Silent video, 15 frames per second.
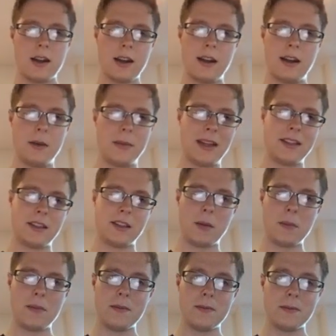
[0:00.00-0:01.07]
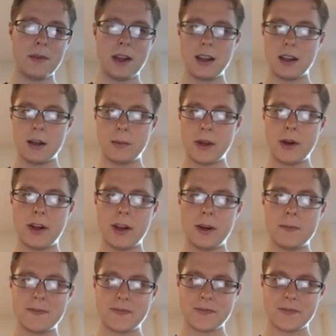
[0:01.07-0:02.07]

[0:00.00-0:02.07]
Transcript: at some period.